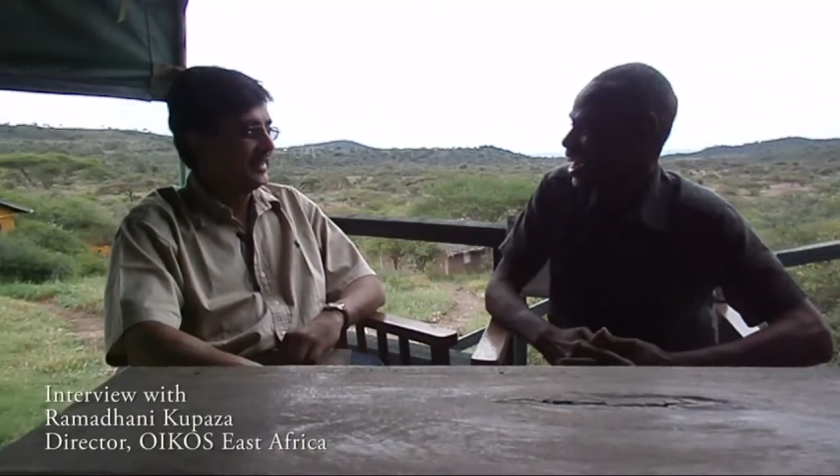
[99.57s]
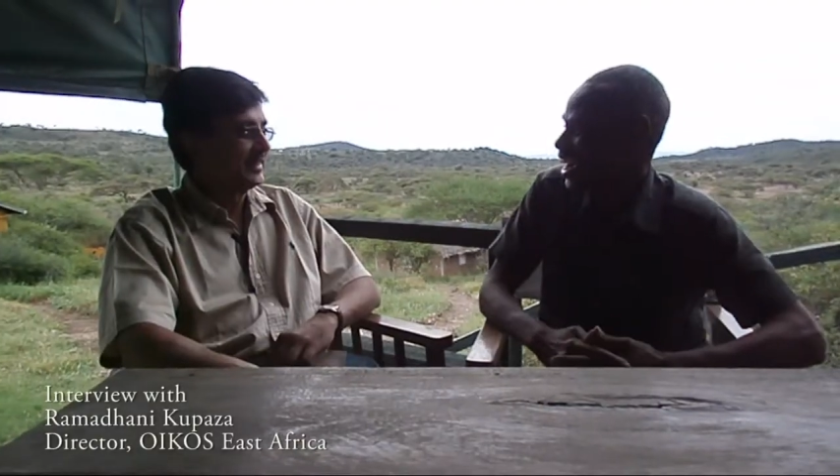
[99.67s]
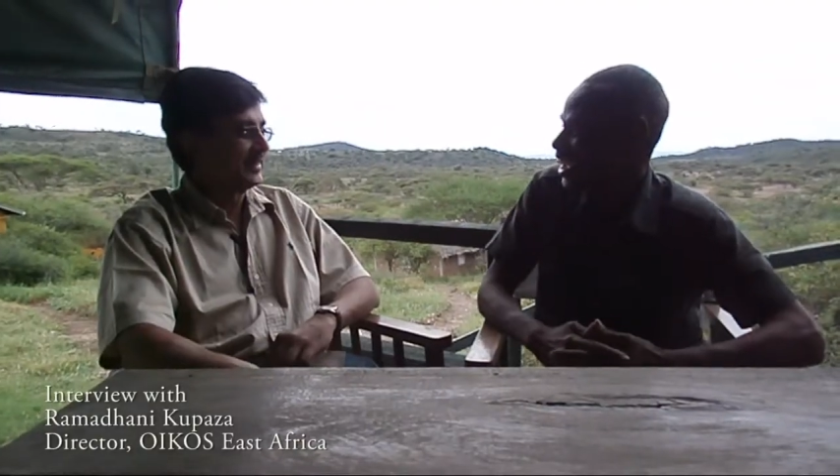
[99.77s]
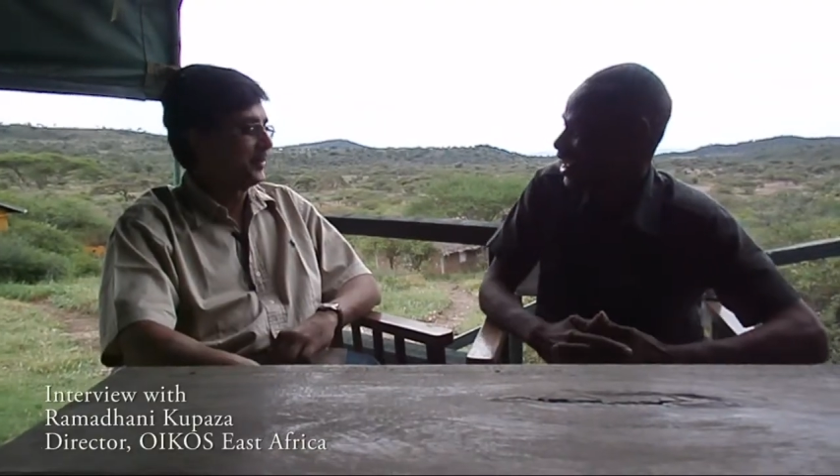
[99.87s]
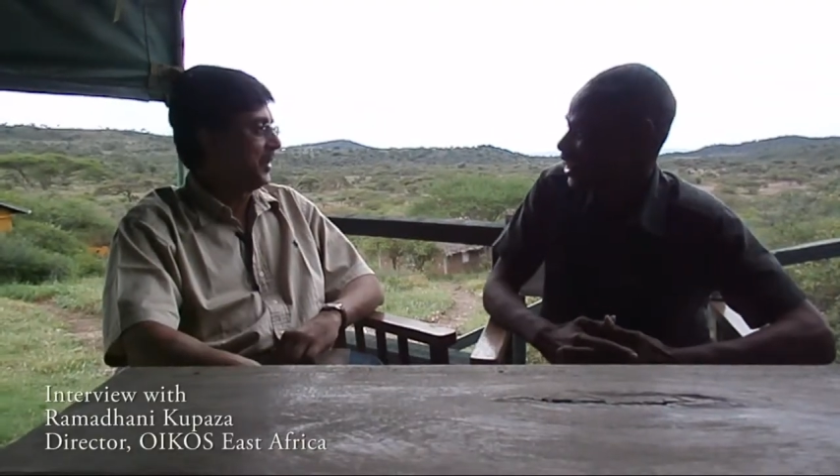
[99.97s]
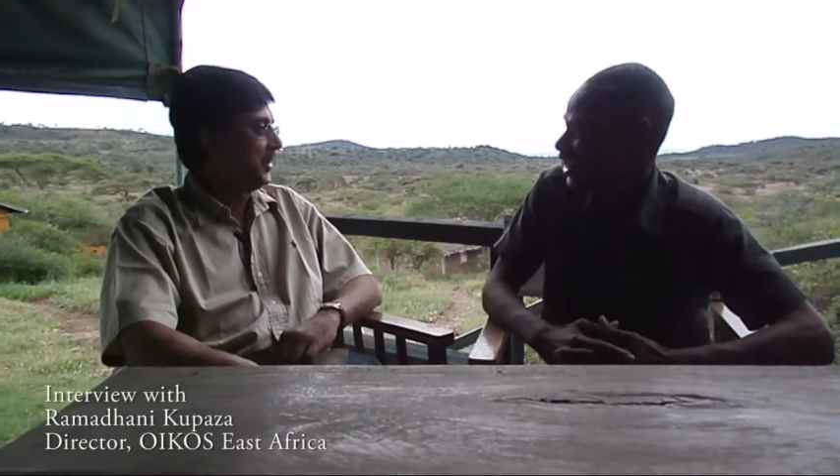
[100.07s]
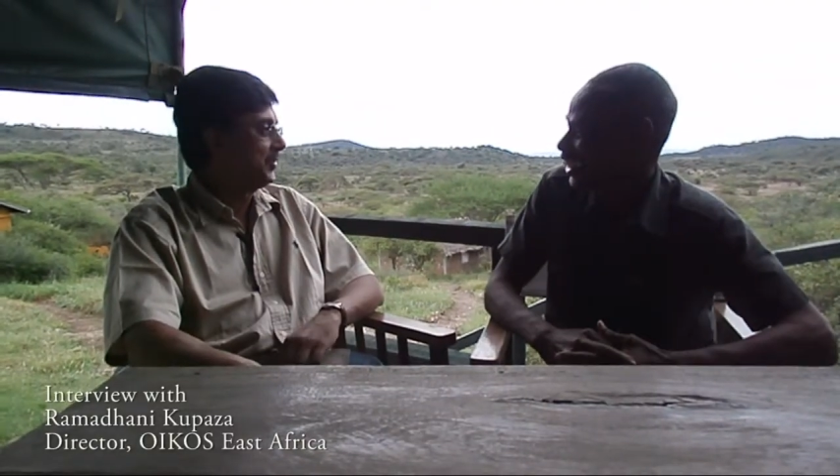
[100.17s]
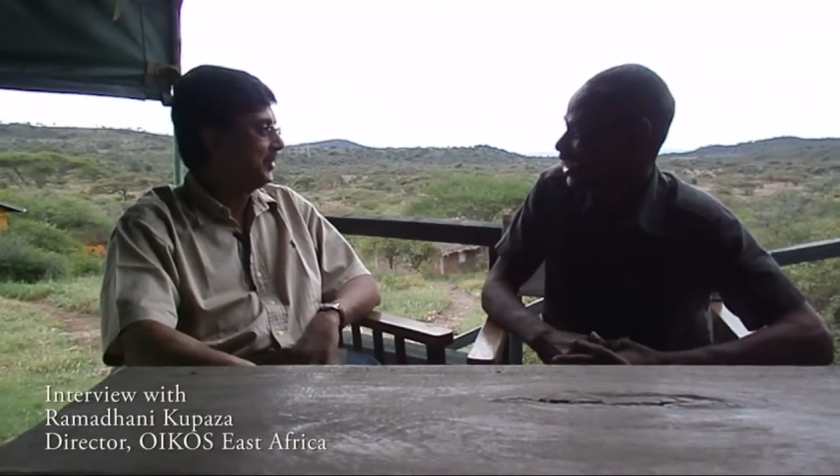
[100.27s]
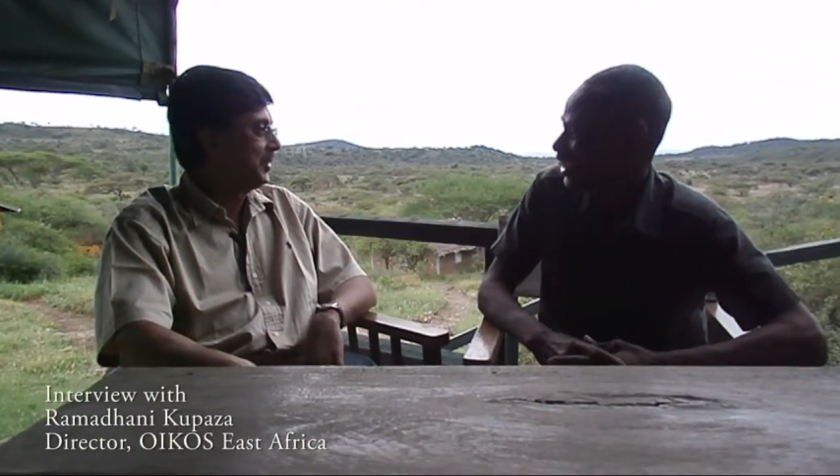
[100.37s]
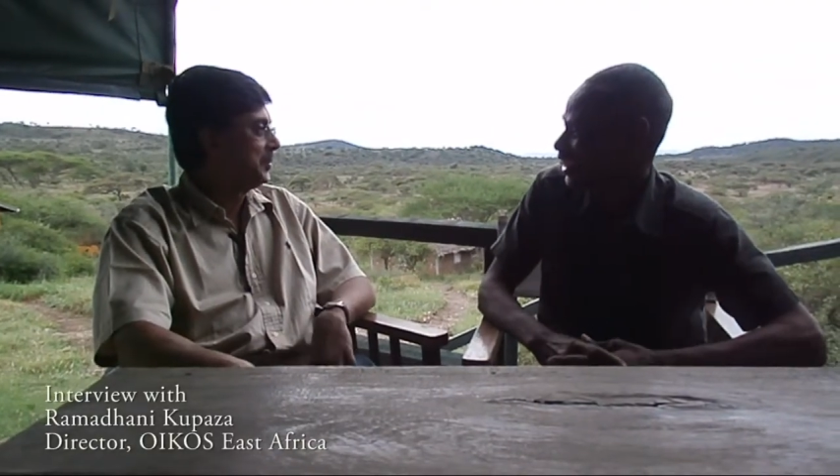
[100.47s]
it's
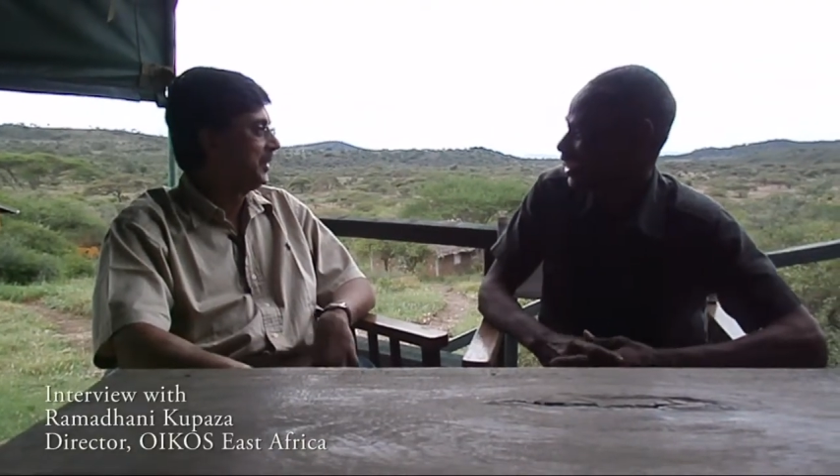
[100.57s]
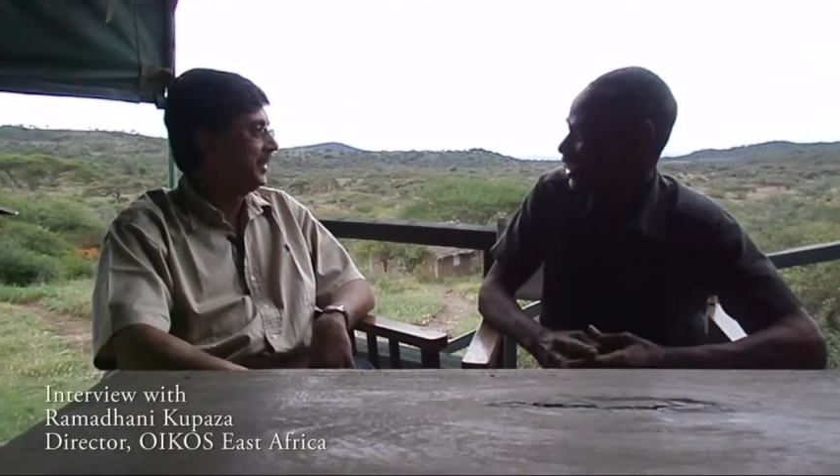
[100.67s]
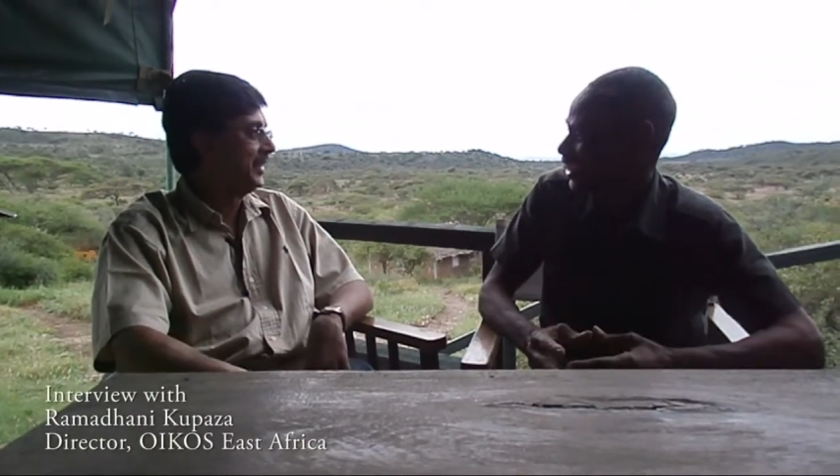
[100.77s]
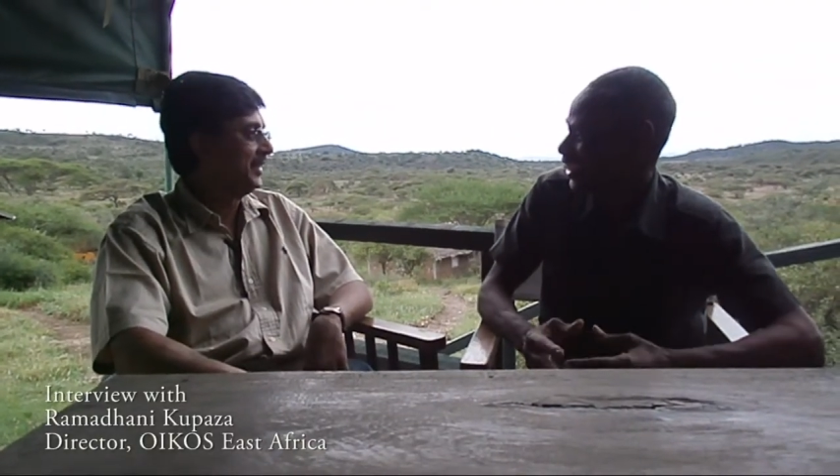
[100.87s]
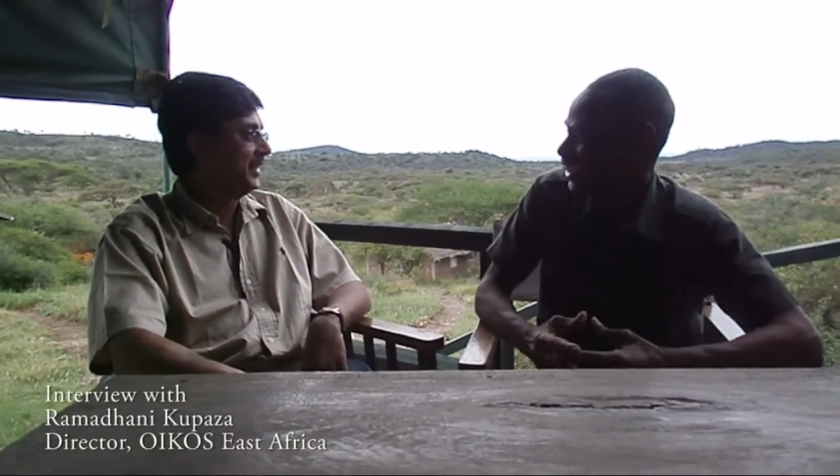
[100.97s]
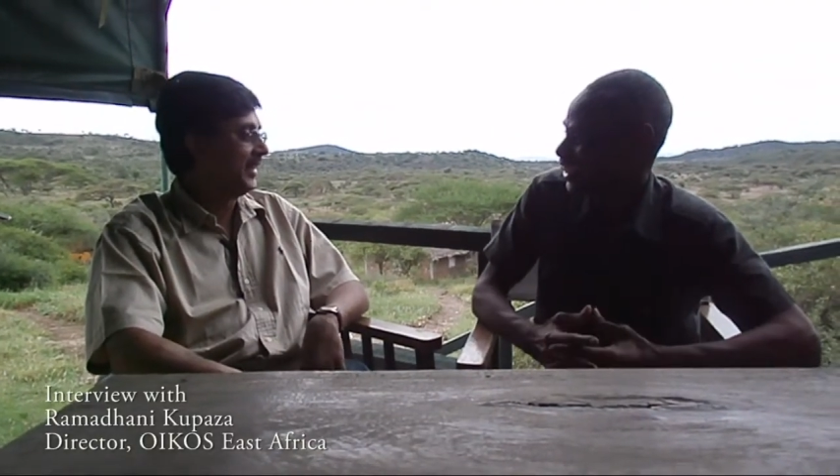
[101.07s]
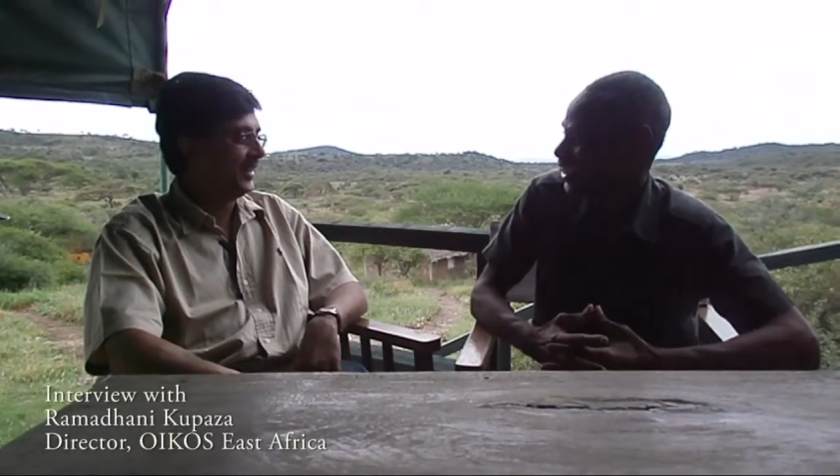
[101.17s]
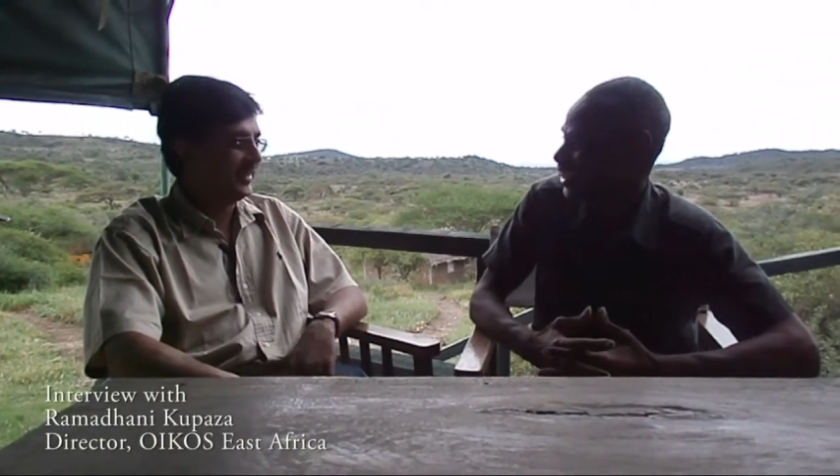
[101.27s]
wonderful to be in